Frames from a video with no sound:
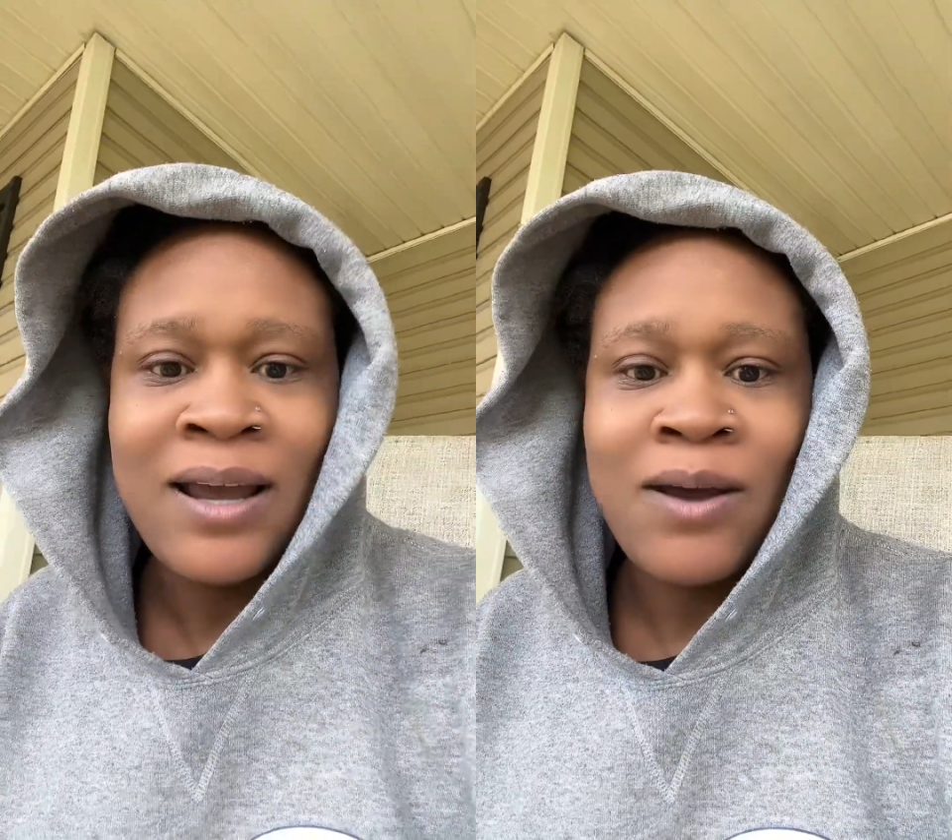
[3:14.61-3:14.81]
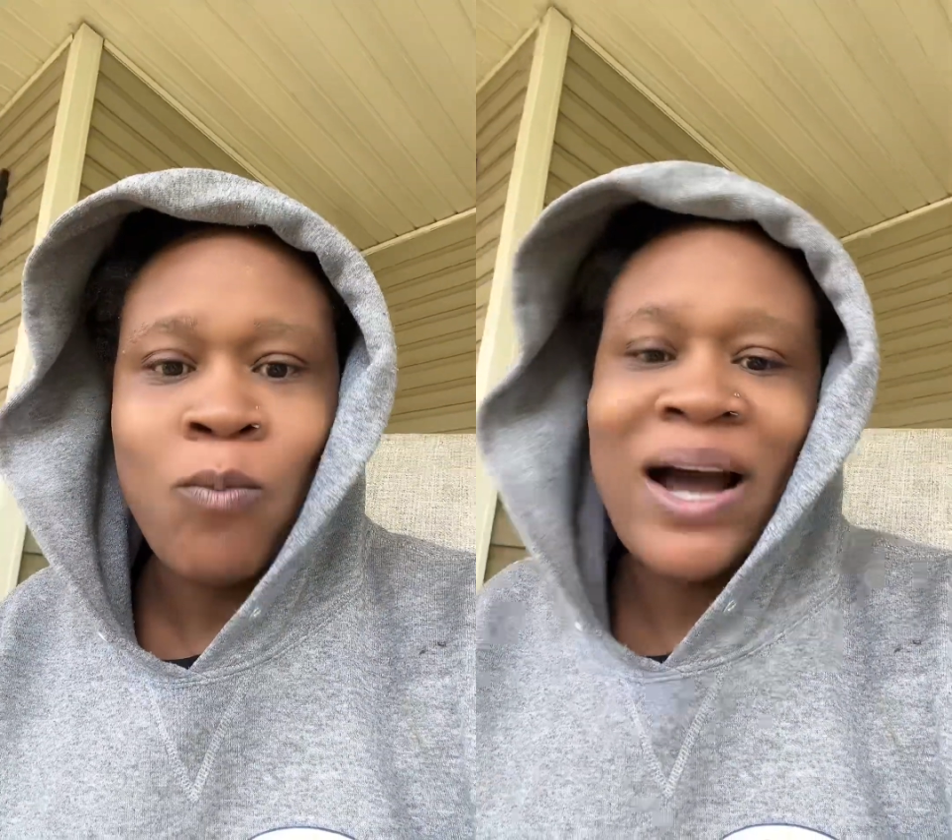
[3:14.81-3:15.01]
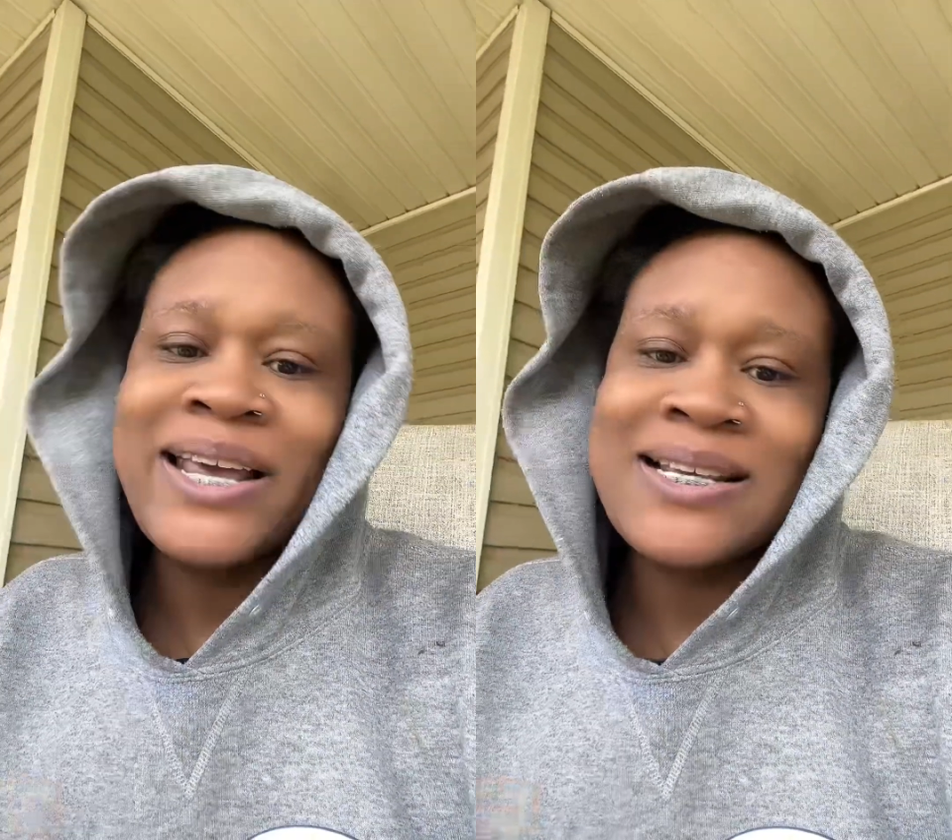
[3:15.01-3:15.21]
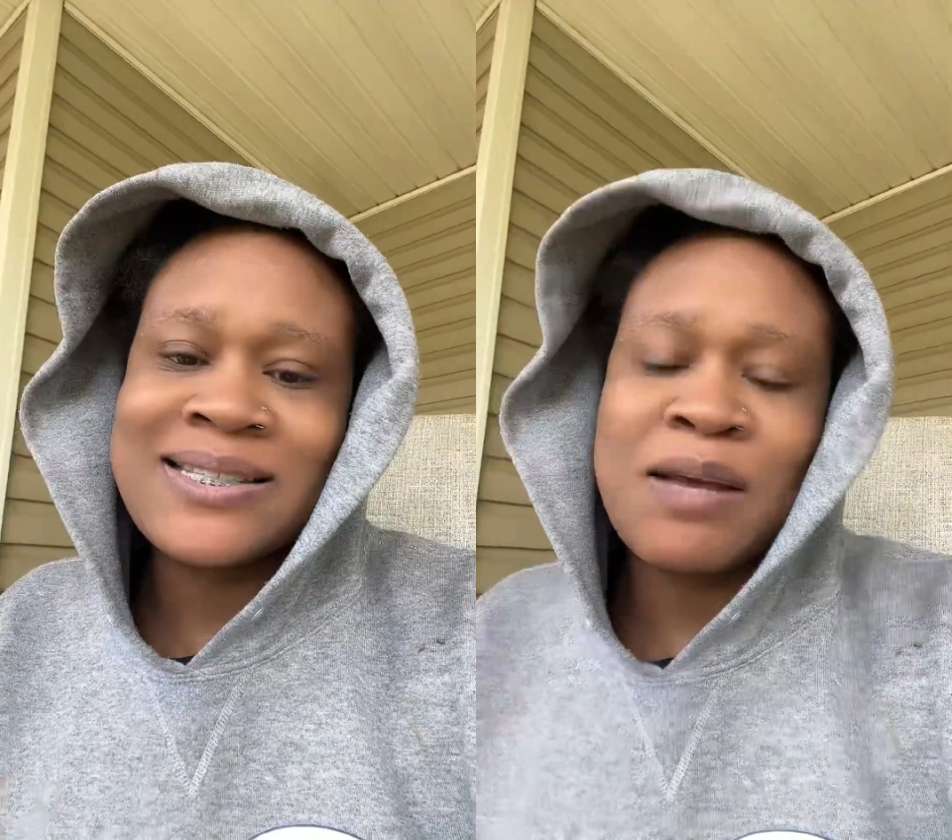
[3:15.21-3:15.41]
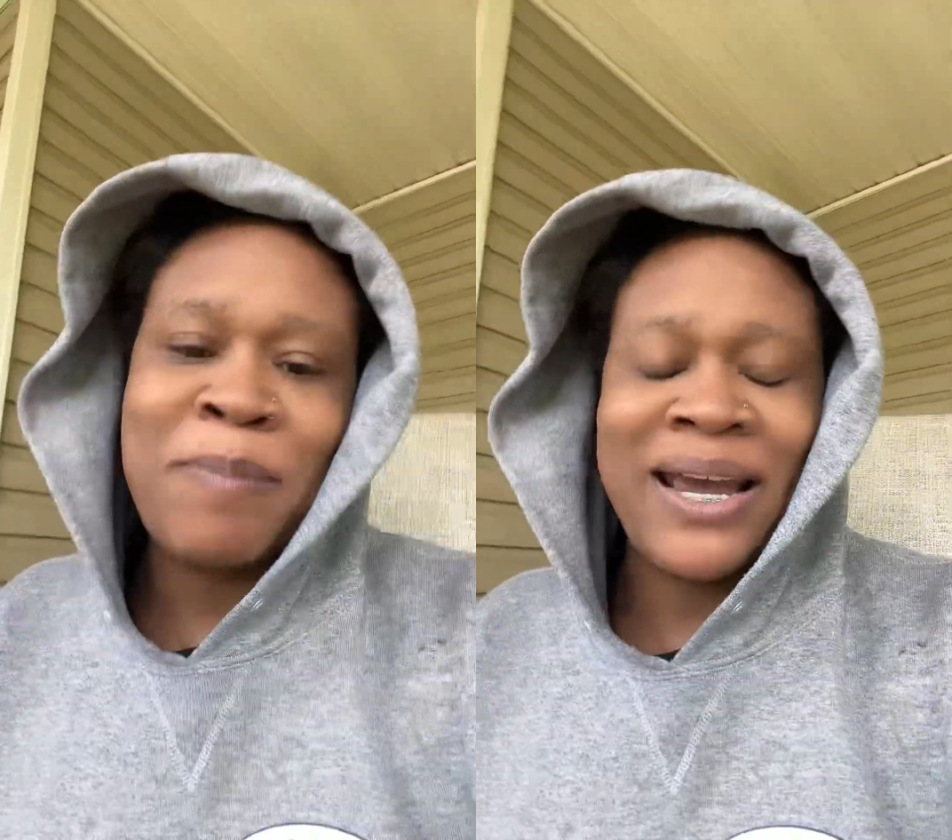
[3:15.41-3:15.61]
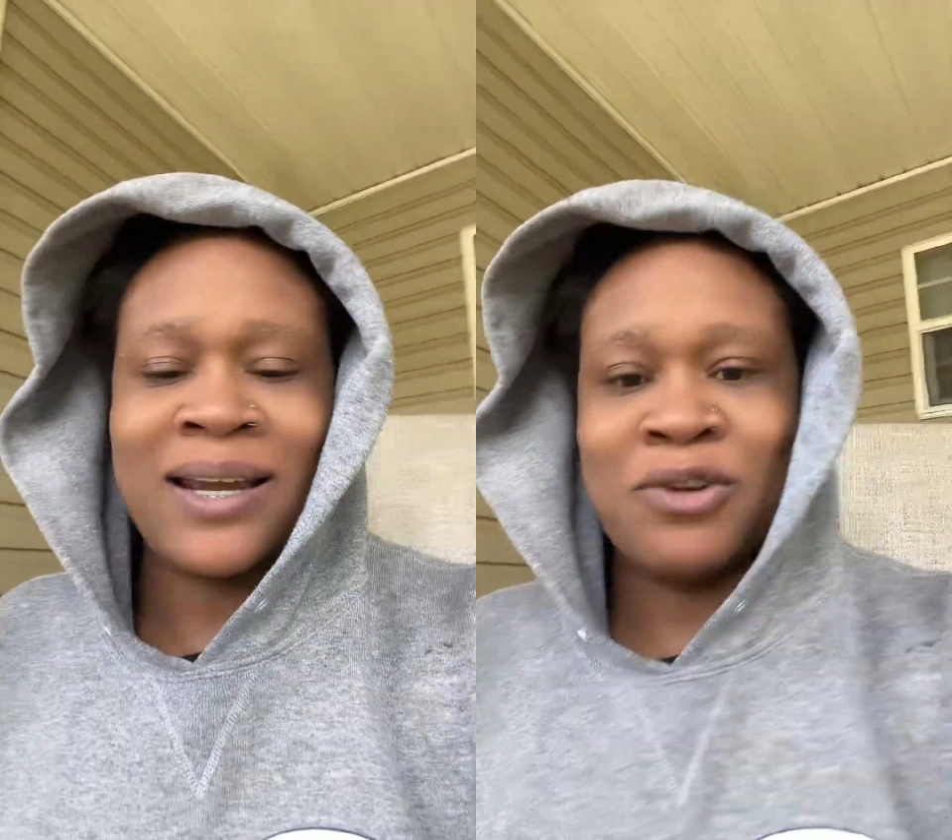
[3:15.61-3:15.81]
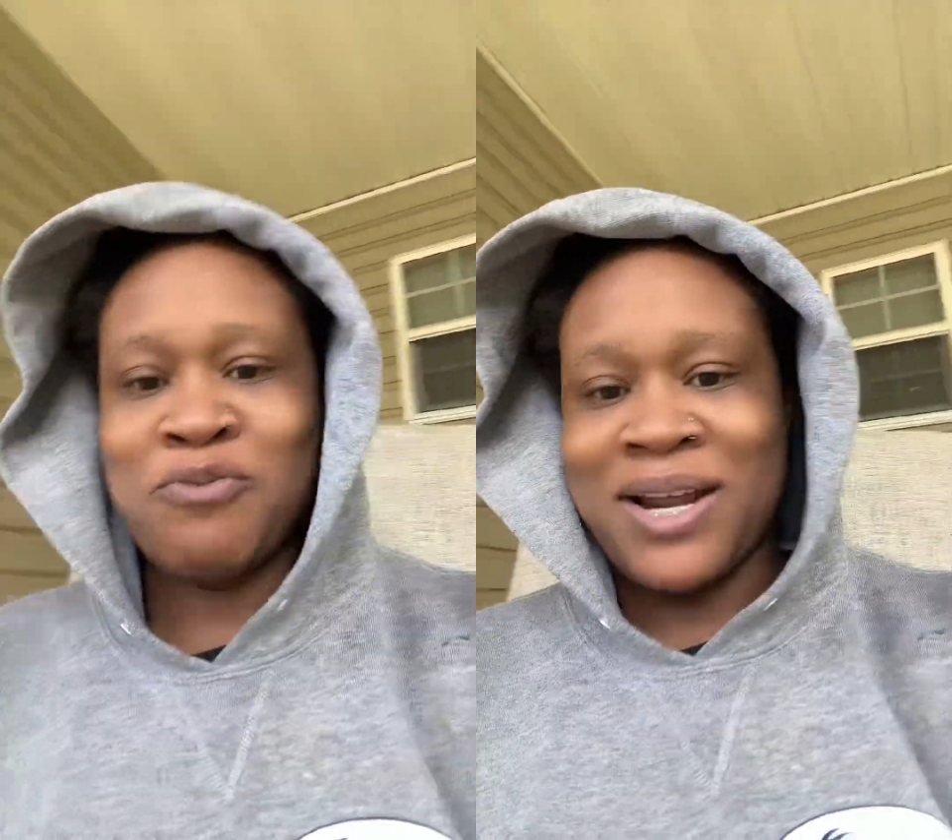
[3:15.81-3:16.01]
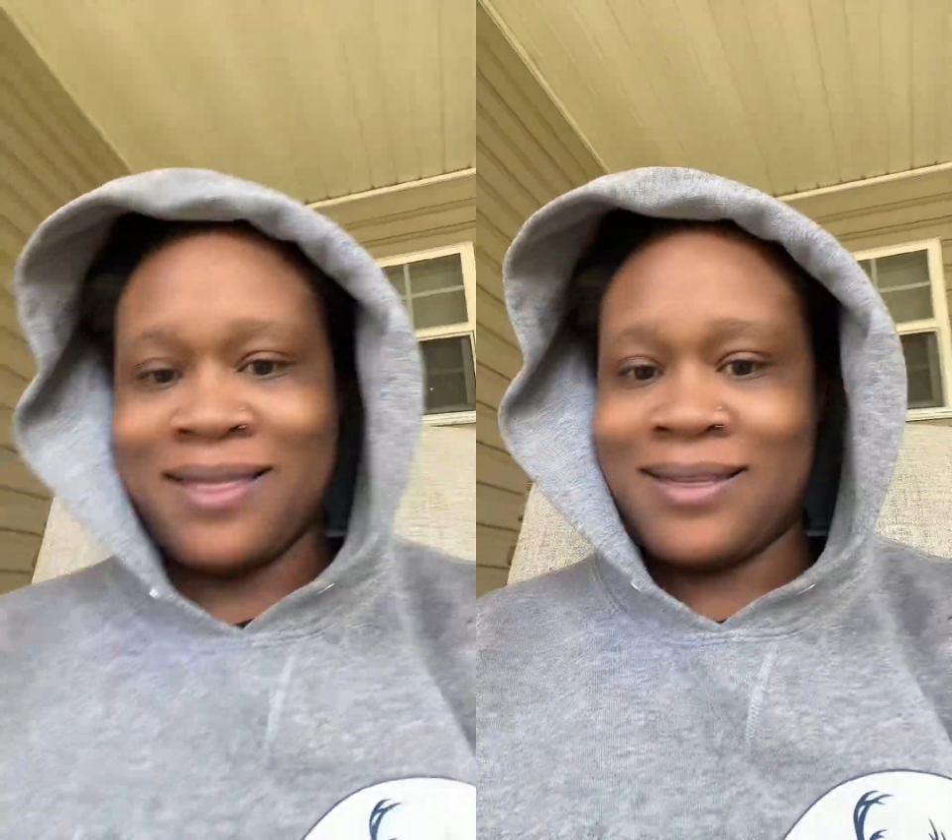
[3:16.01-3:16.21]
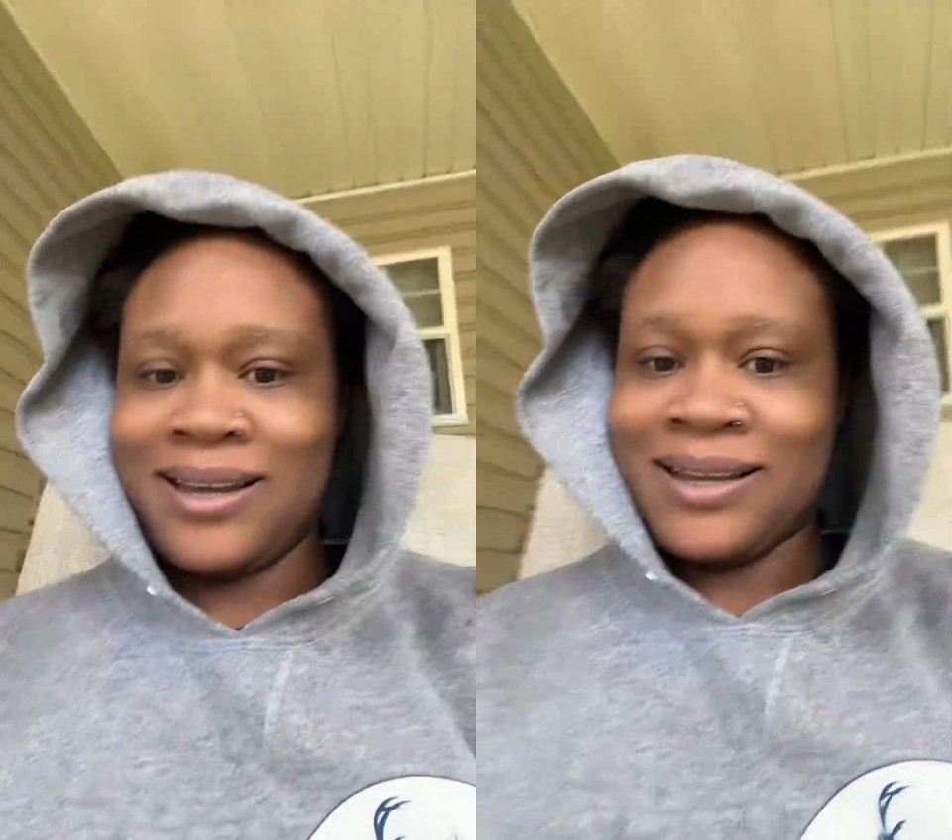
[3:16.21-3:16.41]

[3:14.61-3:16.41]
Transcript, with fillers: while he sit back and do nothing.